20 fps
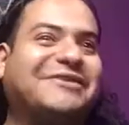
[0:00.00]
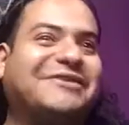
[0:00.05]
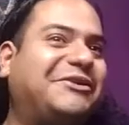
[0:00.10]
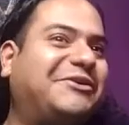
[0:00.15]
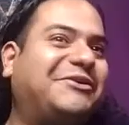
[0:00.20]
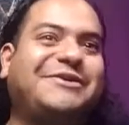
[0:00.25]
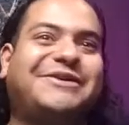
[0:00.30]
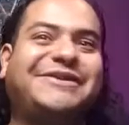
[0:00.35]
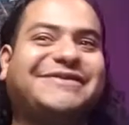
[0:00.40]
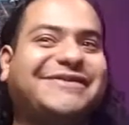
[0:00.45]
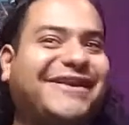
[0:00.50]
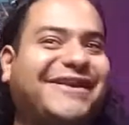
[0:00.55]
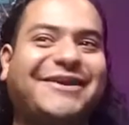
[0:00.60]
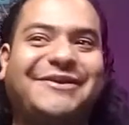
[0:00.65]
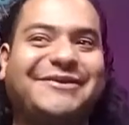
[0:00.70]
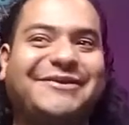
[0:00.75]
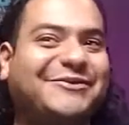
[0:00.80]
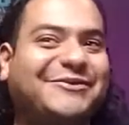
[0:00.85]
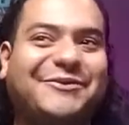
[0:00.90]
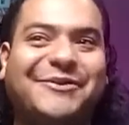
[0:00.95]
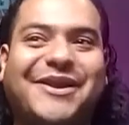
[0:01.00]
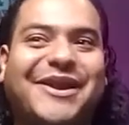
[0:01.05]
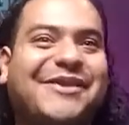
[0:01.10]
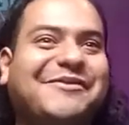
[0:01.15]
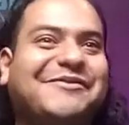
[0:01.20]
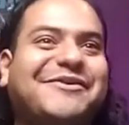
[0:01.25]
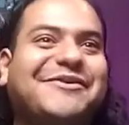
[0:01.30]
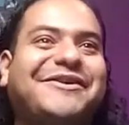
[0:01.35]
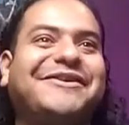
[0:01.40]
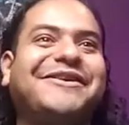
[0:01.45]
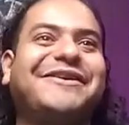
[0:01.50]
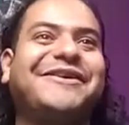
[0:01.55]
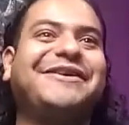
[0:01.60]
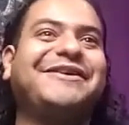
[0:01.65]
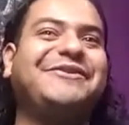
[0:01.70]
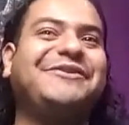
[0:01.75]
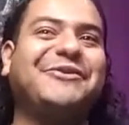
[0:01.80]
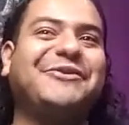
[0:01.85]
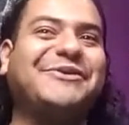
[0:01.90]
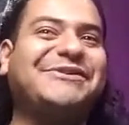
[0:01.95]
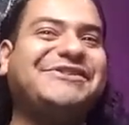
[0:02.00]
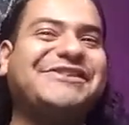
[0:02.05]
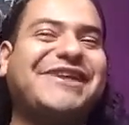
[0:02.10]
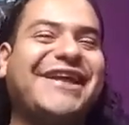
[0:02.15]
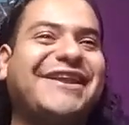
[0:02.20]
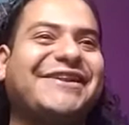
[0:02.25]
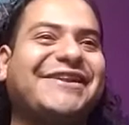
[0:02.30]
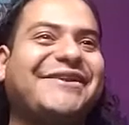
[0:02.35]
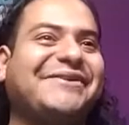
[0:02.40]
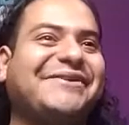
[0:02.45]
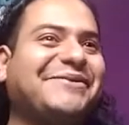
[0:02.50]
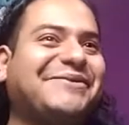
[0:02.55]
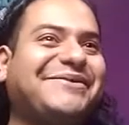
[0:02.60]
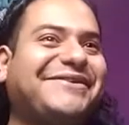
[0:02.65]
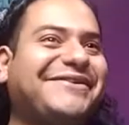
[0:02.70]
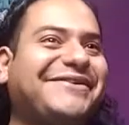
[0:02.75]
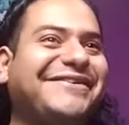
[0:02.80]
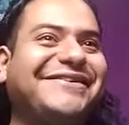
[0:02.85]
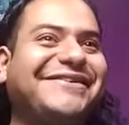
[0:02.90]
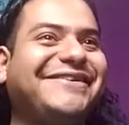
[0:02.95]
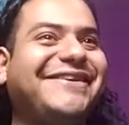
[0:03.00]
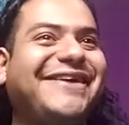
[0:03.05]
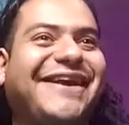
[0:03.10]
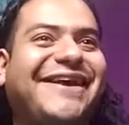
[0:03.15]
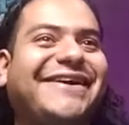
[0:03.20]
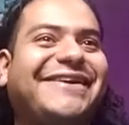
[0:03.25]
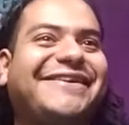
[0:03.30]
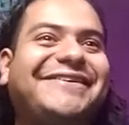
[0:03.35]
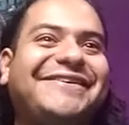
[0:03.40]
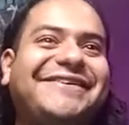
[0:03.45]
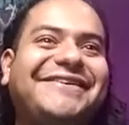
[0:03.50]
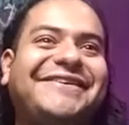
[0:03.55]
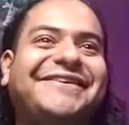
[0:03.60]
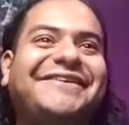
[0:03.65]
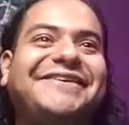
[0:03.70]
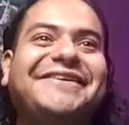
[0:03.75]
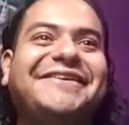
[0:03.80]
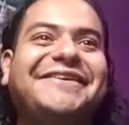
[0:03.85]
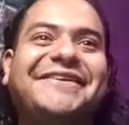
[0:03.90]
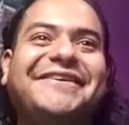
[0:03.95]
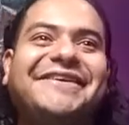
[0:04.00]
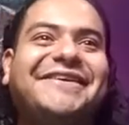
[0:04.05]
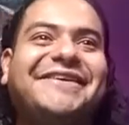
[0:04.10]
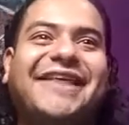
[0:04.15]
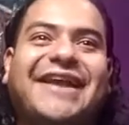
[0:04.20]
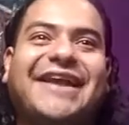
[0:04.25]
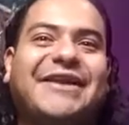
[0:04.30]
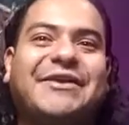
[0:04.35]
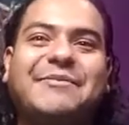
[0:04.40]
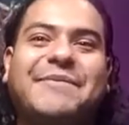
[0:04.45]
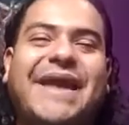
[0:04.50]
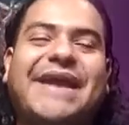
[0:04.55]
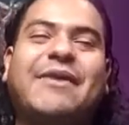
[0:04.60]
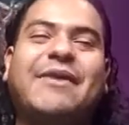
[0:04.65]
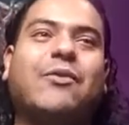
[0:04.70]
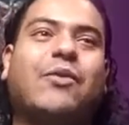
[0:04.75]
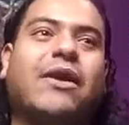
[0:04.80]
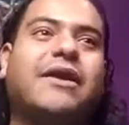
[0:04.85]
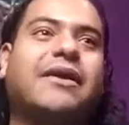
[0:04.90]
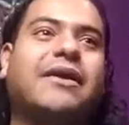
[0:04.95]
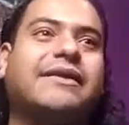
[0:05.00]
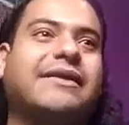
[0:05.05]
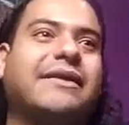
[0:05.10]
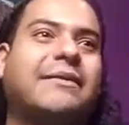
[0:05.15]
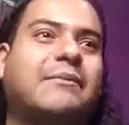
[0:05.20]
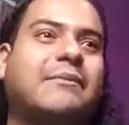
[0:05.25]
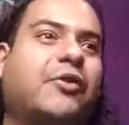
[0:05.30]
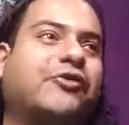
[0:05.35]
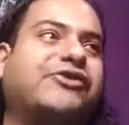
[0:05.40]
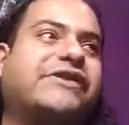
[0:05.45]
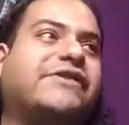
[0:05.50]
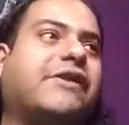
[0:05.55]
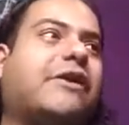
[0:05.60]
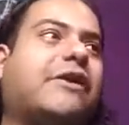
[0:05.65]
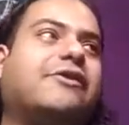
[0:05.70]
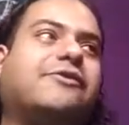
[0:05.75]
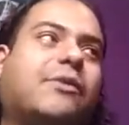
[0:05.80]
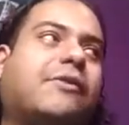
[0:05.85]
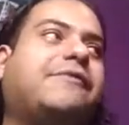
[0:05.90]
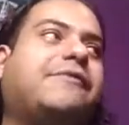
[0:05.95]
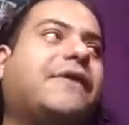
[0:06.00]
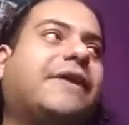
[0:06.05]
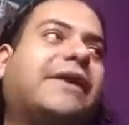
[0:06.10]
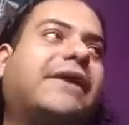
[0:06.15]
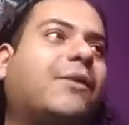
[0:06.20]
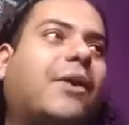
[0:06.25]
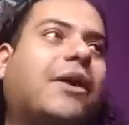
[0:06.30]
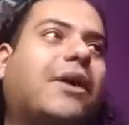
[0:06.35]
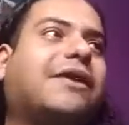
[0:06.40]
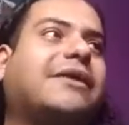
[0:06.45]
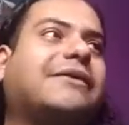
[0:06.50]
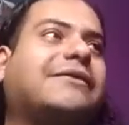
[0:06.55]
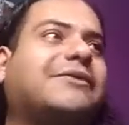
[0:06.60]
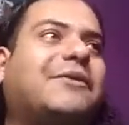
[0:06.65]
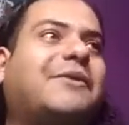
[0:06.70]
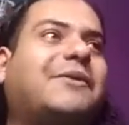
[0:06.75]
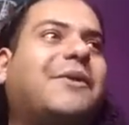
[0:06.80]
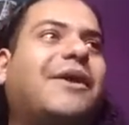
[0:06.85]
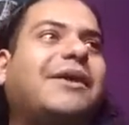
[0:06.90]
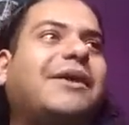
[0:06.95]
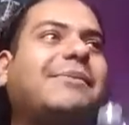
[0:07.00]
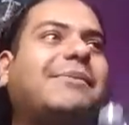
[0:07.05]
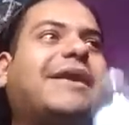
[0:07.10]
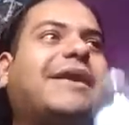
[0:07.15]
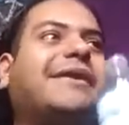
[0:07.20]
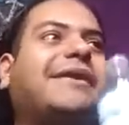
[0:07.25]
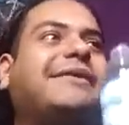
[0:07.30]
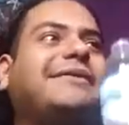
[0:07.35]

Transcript: So it's like it's whatever. Do what you got to do. Yeah. Like you make it work. Most guitars will fucking work. Don't worry about it.